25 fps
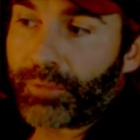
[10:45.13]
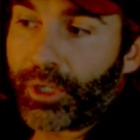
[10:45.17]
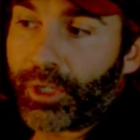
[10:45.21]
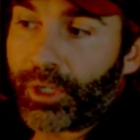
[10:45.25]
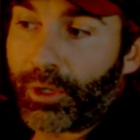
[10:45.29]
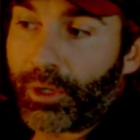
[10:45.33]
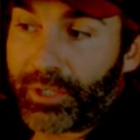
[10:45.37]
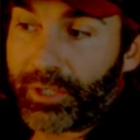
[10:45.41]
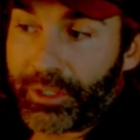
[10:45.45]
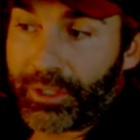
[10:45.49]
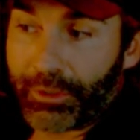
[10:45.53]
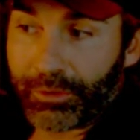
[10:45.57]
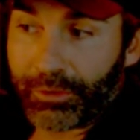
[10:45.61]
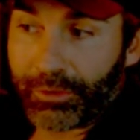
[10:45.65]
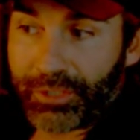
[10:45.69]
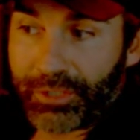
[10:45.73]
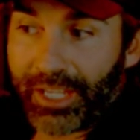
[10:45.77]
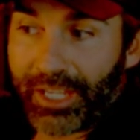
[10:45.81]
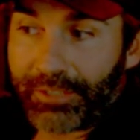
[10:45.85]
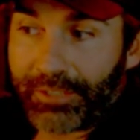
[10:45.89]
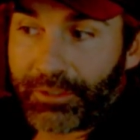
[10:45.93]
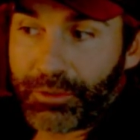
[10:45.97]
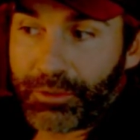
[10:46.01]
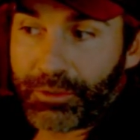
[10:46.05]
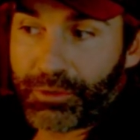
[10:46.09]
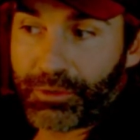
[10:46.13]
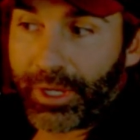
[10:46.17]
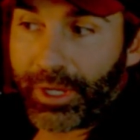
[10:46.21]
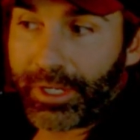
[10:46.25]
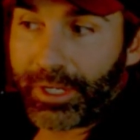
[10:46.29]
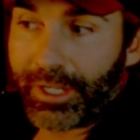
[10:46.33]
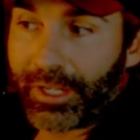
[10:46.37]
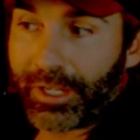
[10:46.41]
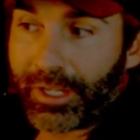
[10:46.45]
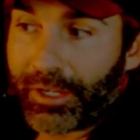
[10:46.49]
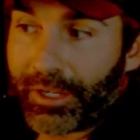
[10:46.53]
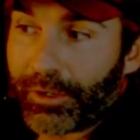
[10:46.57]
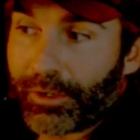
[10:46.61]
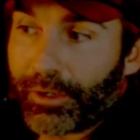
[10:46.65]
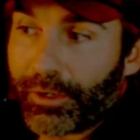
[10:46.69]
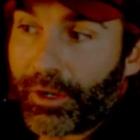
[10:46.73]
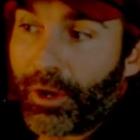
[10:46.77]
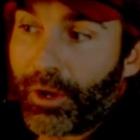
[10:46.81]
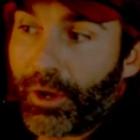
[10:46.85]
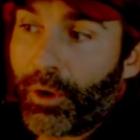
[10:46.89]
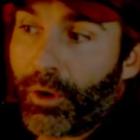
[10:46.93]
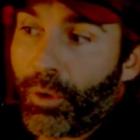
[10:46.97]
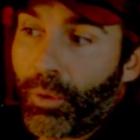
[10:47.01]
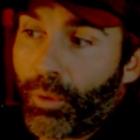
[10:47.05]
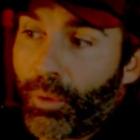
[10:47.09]
either take the trade here
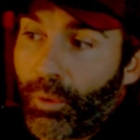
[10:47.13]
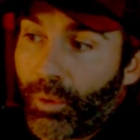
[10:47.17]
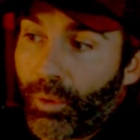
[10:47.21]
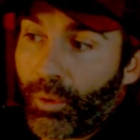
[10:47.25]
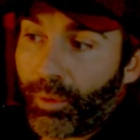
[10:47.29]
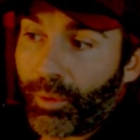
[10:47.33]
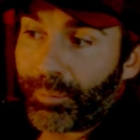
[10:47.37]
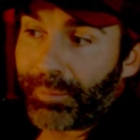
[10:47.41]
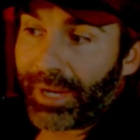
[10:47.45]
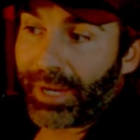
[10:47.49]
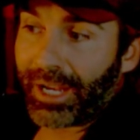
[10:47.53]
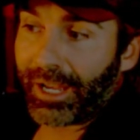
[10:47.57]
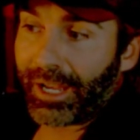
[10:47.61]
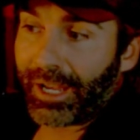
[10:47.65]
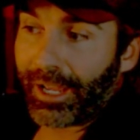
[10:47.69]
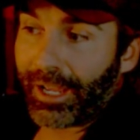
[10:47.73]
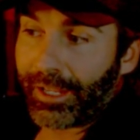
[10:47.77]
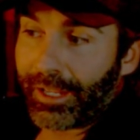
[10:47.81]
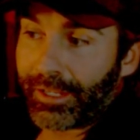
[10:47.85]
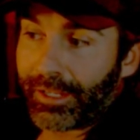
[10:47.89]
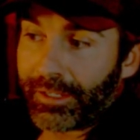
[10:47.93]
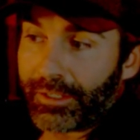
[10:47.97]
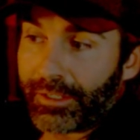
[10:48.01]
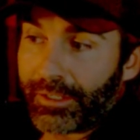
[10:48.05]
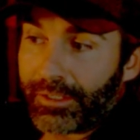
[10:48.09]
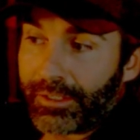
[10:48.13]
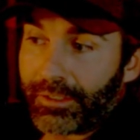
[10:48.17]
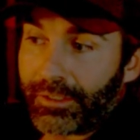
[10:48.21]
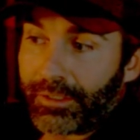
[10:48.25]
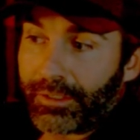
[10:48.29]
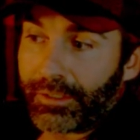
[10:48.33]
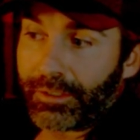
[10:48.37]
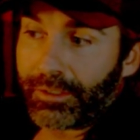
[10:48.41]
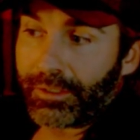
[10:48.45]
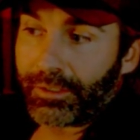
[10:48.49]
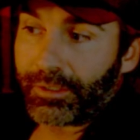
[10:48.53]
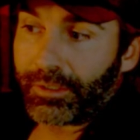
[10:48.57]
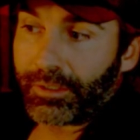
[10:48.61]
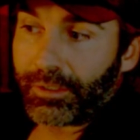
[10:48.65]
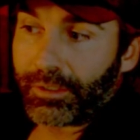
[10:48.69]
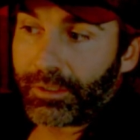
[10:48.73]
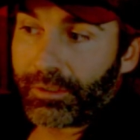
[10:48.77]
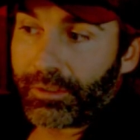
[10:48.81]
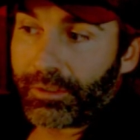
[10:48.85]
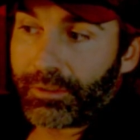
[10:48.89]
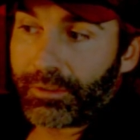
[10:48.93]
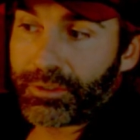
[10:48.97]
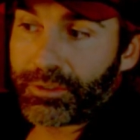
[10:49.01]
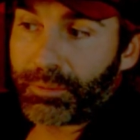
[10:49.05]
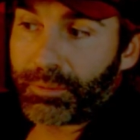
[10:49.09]
or buy
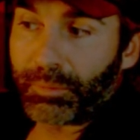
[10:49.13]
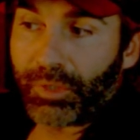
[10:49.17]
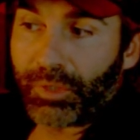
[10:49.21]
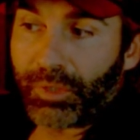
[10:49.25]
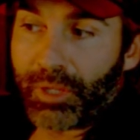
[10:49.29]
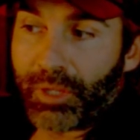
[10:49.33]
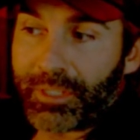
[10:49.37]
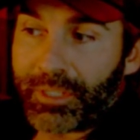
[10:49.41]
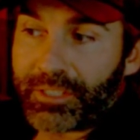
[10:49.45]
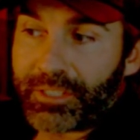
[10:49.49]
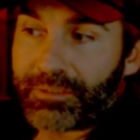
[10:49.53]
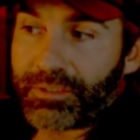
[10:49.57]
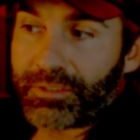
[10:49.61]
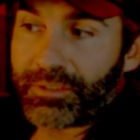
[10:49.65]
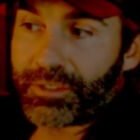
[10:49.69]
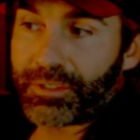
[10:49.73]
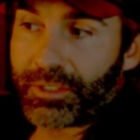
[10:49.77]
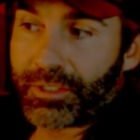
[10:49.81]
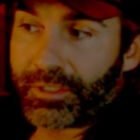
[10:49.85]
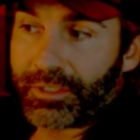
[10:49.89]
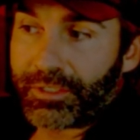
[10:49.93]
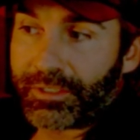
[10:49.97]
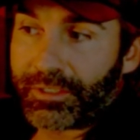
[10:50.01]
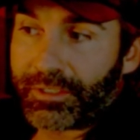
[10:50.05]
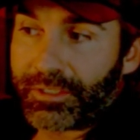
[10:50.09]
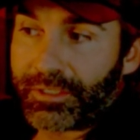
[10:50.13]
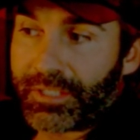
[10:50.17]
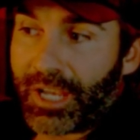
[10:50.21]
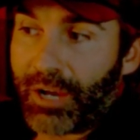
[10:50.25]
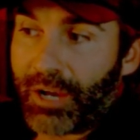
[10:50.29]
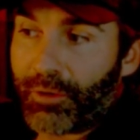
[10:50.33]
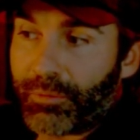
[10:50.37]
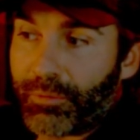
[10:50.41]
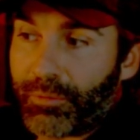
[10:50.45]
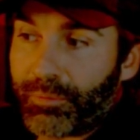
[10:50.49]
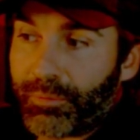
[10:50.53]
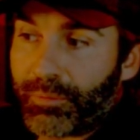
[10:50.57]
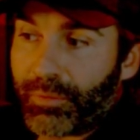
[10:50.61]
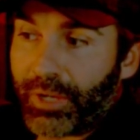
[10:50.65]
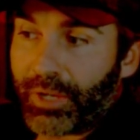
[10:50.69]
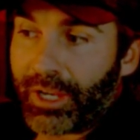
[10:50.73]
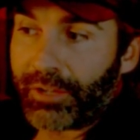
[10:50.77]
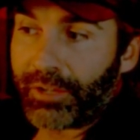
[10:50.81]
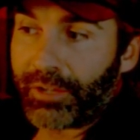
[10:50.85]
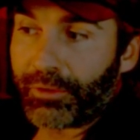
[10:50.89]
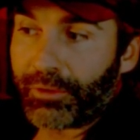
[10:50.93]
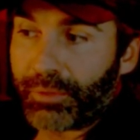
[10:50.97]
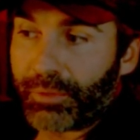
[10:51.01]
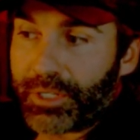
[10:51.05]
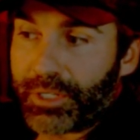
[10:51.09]
some limits down on
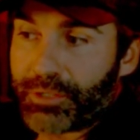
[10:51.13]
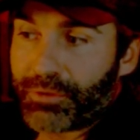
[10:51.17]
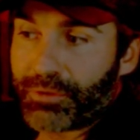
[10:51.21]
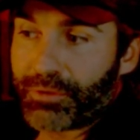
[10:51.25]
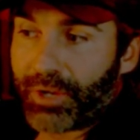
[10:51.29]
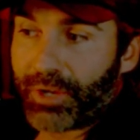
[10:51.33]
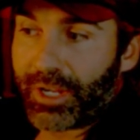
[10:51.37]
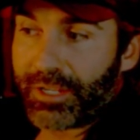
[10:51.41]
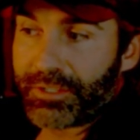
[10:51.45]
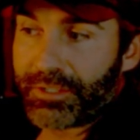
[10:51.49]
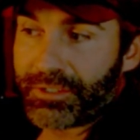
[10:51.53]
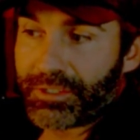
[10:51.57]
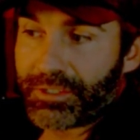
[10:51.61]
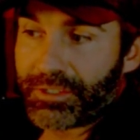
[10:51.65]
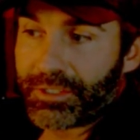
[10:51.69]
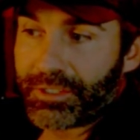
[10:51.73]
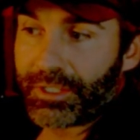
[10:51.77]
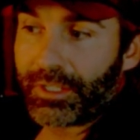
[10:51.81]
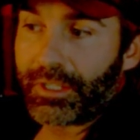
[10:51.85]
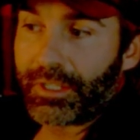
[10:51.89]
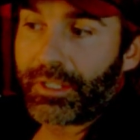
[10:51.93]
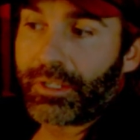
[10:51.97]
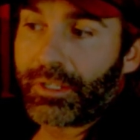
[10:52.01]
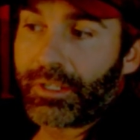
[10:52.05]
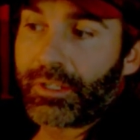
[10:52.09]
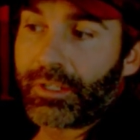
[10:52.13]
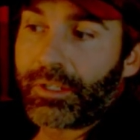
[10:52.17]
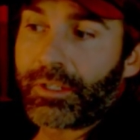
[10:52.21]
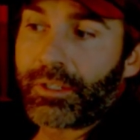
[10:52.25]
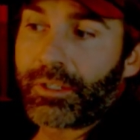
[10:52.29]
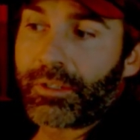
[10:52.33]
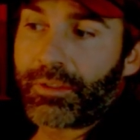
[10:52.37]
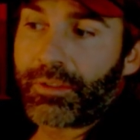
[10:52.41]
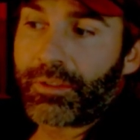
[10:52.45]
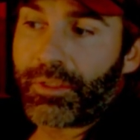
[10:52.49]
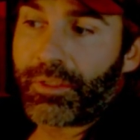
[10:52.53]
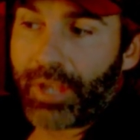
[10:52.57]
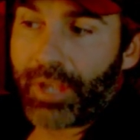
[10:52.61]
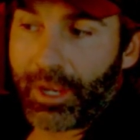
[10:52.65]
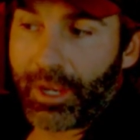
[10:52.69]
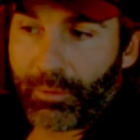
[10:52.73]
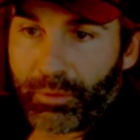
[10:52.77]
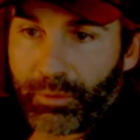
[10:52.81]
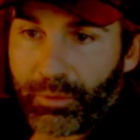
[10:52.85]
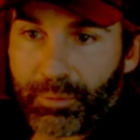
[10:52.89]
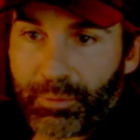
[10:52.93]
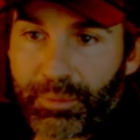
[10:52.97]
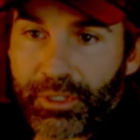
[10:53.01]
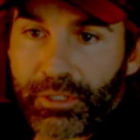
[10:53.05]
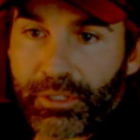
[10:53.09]
the retrace, that
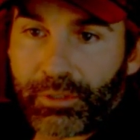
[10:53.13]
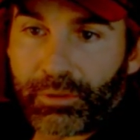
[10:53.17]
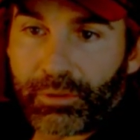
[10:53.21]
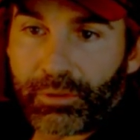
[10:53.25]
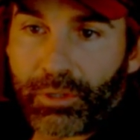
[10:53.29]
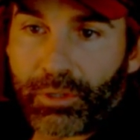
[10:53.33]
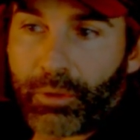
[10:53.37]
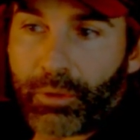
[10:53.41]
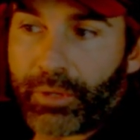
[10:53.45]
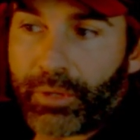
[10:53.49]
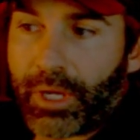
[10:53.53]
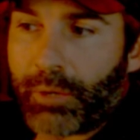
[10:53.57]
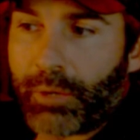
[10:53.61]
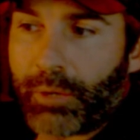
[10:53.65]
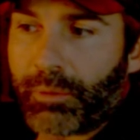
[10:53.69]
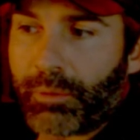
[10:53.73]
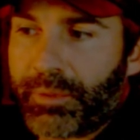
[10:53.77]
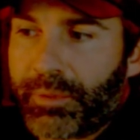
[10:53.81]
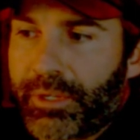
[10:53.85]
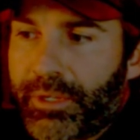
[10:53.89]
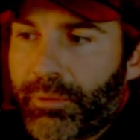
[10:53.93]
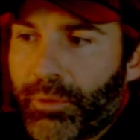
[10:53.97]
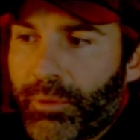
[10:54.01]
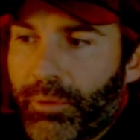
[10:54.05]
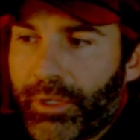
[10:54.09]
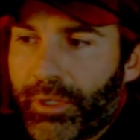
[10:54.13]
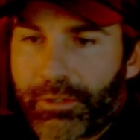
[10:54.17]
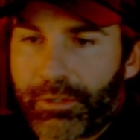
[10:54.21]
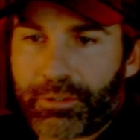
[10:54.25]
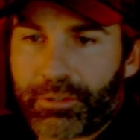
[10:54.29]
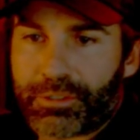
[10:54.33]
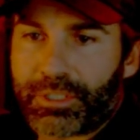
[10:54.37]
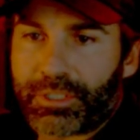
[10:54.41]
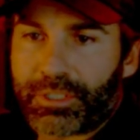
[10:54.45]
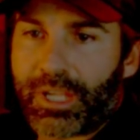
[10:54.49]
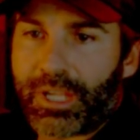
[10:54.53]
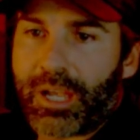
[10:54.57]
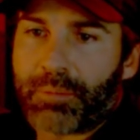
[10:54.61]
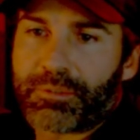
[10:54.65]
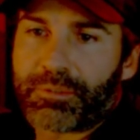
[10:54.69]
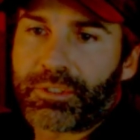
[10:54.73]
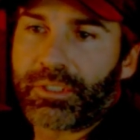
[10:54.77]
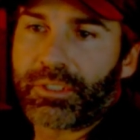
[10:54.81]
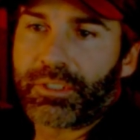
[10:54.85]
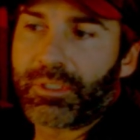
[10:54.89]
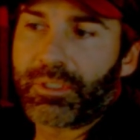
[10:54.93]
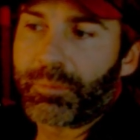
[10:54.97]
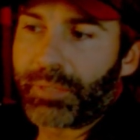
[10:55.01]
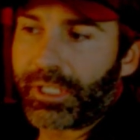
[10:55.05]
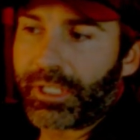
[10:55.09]
would be your low. That would be where your stop's going
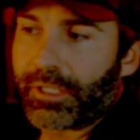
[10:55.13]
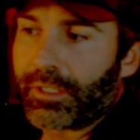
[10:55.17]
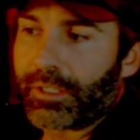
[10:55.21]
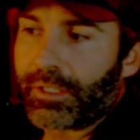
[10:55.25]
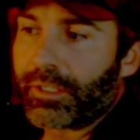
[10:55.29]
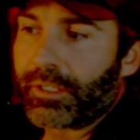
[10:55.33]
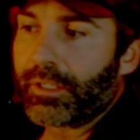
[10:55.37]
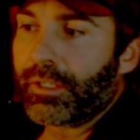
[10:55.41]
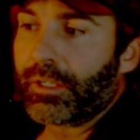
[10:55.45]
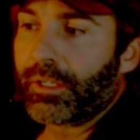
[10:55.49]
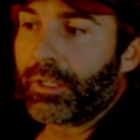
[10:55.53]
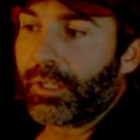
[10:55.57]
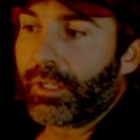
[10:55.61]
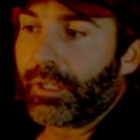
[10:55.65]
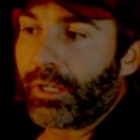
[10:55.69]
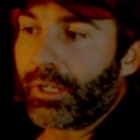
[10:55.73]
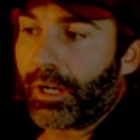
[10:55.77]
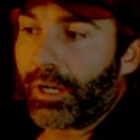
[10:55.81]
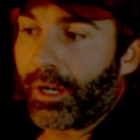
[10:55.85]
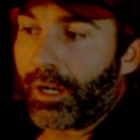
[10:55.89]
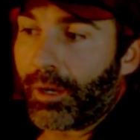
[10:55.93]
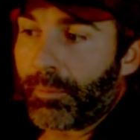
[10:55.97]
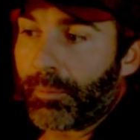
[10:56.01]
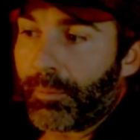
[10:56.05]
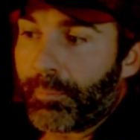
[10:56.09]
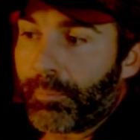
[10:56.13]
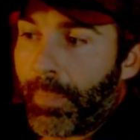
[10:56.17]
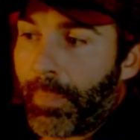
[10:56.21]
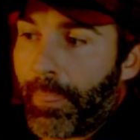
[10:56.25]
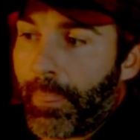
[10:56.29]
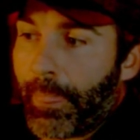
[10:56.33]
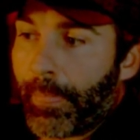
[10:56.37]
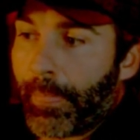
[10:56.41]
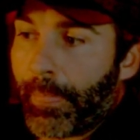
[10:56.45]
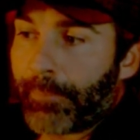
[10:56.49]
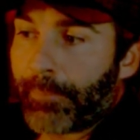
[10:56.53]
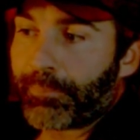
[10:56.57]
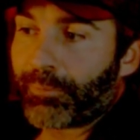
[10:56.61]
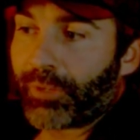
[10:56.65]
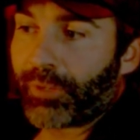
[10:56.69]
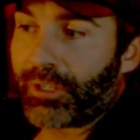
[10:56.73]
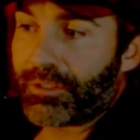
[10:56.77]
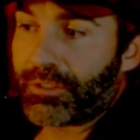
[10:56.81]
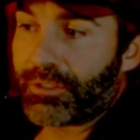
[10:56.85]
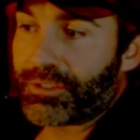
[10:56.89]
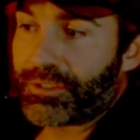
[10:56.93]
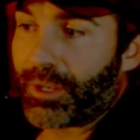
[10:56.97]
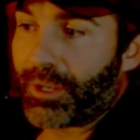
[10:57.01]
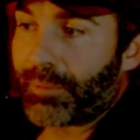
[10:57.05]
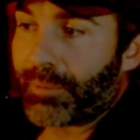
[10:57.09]
to be. Because
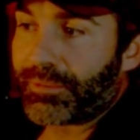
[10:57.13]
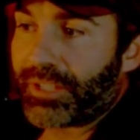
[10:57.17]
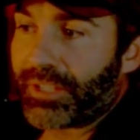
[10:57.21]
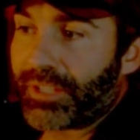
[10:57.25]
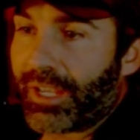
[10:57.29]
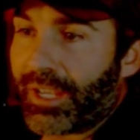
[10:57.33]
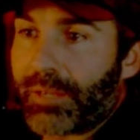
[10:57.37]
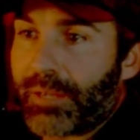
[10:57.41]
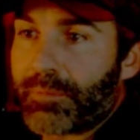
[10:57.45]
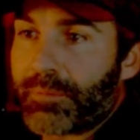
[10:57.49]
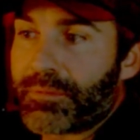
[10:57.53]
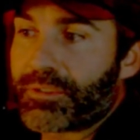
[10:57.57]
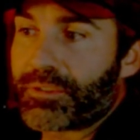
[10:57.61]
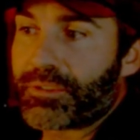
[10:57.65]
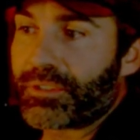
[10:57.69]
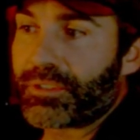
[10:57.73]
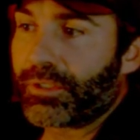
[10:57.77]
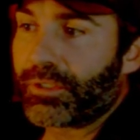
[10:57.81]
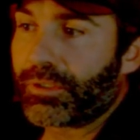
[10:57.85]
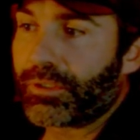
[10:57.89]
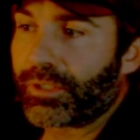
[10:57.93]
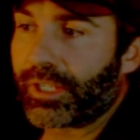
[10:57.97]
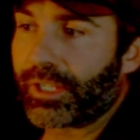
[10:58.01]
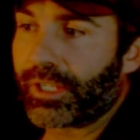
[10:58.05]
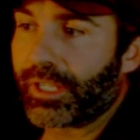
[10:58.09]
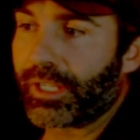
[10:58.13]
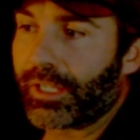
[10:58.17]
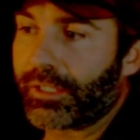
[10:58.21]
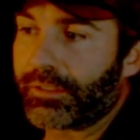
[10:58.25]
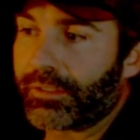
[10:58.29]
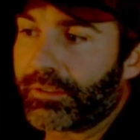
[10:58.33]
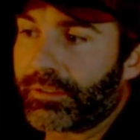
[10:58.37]
sometimes you'll get